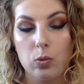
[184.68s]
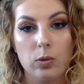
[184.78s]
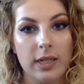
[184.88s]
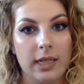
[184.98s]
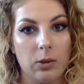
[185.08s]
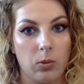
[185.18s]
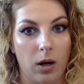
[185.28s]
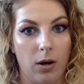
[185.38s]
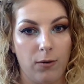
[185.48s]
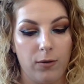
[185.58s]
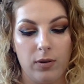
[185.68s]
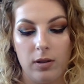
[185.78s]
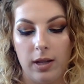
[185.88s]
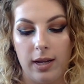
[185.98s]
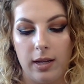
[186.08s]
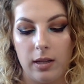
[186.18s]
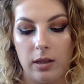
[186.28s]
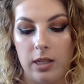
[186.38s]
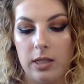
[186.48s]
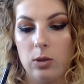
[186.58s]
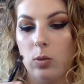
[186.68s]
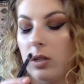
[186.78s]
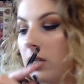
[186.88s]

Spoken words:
really rough. Like this one